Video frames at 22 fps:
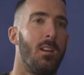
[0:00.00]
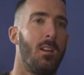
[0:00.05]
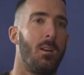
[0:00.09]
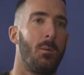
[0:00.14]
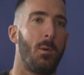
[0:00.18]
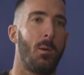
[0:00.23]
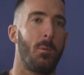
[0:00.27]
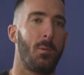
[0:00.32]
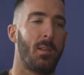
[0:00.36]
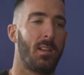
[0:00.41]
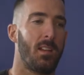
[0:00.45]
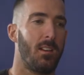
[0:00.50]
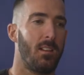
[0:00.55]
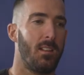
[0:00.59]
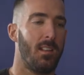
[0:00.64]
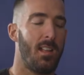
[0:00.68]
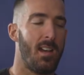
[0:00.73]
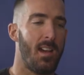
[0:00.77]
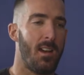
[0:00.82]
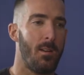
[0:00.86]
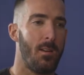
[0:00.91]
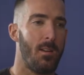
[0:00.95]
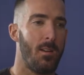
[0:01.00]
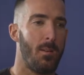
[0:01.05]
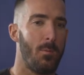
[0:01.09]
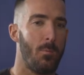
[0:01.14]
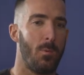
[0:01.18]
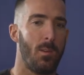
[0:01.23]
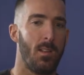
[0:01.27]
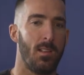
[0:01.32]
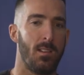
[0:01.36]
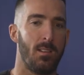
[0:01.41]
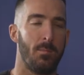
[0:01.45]
When we got there,
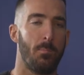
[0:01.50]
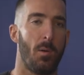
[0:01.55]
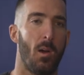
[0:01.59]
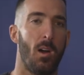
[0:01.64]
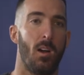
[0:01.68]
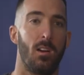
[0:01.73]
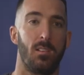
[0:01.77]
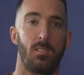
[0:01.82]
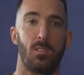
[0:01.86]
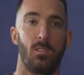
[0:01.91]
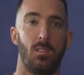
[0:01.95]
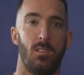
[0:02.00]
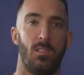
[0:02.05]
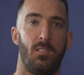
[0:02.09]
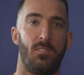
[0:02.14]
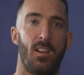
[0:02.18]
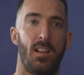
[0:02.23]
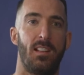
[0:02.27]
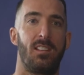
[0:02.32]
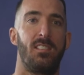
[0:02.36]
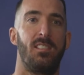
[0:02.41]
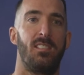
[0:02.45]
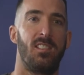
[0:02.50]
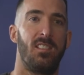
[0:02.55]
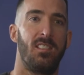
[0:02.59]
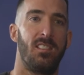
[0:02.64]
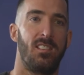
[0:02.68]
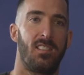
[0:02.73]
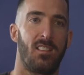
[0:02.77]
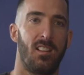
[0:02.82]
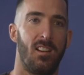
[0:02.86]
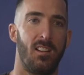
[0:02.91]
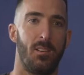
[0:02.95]
we parked all the vans
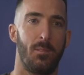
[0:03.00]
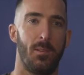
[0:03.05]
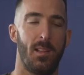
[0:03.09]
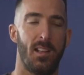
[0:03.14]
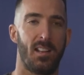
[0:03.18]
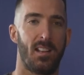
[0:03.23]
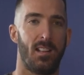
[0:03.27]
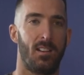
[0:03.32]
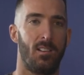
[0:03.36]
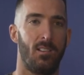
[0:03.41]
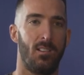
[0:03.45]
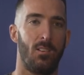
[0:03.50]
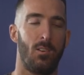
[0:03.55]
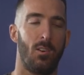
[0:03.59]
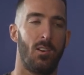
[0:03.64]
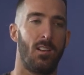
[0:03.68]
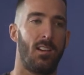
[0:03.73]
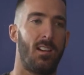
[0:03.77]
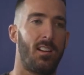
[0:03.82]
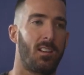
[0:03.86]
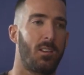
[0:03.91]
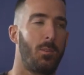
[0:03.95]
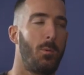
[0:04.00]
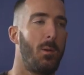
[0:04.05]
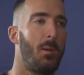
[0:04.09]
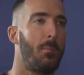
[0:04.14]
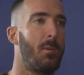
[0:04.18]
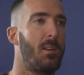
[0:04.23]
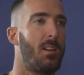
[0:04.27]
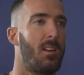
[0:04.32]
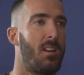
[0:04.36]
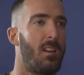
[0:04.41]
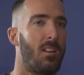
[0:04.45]
inside. We had all our
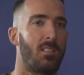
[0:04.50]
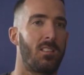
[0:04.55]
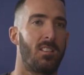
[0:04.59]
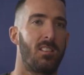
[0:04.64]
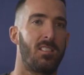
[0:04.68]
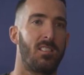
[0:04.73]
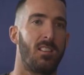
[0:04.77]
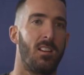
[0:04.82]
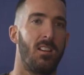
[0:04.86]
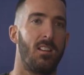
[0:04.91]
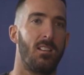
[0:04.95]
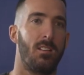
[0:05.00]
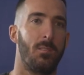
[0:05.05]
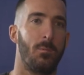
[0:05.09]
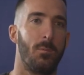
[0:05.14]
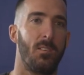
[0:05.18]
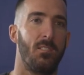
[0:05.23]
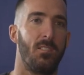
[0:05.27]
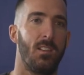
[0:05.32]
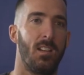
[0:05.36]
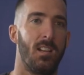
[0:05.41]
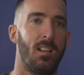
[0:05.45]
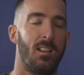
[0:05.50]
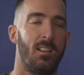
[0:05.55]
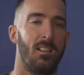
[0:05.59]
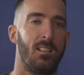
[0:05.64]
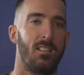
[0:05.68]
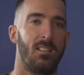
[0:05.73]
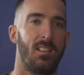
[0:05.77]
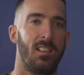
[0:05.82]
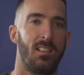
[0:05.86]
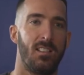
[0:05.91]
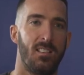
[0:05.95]
equipment alongside and we
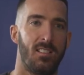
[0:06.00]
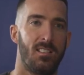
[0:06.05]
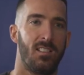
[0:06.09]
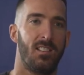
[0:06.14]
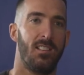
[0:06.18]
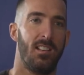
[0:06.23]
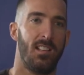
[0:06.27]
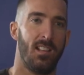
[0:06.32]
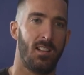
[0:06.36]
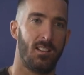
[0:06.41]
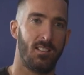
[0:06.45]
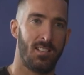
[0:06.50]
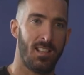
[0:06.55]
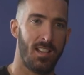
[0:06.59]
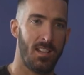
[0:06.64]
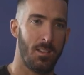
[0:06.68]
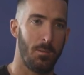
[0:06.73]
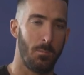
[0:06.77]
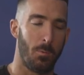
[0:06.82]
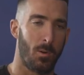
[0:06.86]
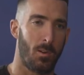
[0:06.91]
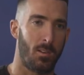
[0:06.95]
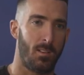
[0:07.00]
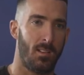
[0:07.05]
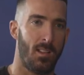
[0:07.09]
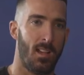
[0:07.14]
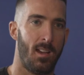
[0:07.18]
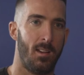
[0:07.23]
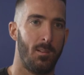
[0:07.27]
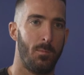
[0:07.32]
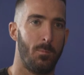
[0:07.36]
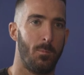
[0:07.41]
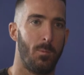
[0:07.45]
realized instantly on day one
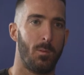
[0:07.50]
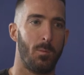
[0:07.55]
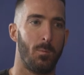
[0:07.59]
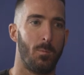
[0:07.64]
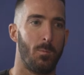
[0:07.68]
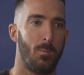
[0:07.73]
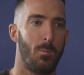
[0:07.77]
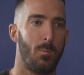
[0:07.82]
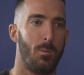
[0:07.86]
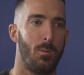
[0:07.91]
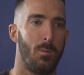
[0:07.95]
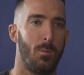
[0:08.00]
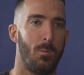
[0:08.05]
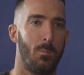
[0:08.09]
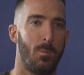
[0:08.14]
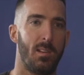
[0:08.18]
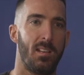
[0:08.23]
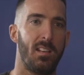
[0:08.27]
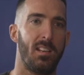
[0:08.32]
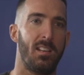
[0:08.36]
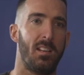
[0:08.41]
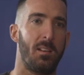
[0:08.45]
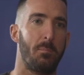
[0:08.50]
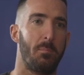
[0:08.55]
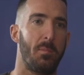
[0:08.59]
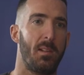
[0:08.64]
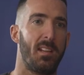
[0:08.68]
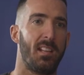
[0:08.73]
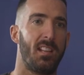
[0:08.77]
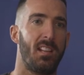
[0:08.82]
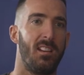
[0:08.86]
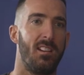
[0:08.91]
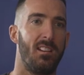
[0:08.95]
that we needed
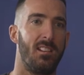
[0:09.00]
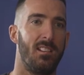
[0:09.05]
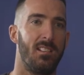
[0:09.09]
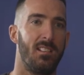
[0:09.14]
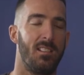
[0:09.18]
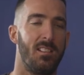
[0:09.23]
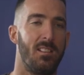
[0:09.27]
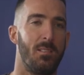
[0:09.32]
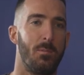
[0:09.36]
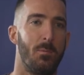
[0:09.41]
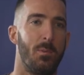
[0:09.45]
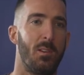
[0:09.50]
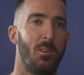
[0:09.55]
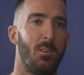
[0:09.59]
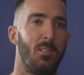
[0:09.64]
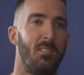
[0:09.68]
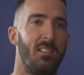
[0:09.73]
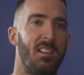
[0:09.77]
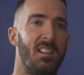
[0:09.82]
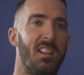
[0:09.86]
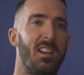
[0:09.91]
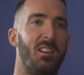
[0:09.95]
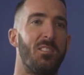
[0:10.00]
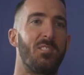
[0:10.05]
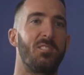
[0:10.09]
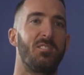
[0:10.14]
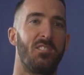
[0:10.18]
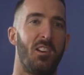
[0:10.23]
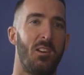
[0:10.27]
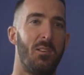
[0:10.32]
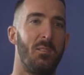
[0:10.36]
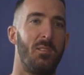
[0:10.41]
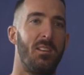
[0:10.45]
bigger. We already
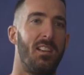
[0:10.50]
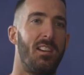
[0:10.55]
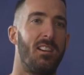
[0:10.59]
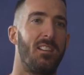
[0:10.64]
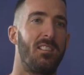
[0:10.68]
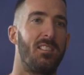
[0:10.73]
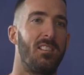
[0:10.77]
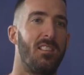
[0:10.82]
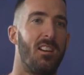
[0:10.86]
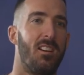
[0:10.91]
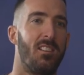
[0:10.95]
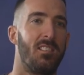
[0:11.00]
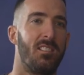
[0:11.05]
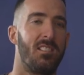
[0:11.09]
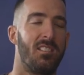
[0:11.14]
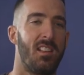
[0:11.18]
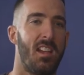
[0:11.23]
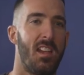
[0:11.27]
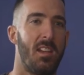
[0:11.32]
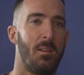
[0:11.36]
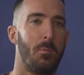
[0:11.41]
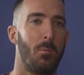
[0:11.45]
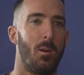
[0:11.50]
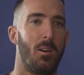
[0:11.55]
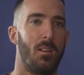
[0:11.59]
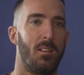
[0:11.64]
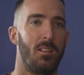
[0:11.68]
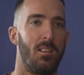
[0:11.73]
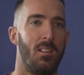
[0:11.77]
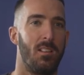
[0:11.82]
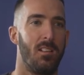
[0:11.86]
outgrown it on day one.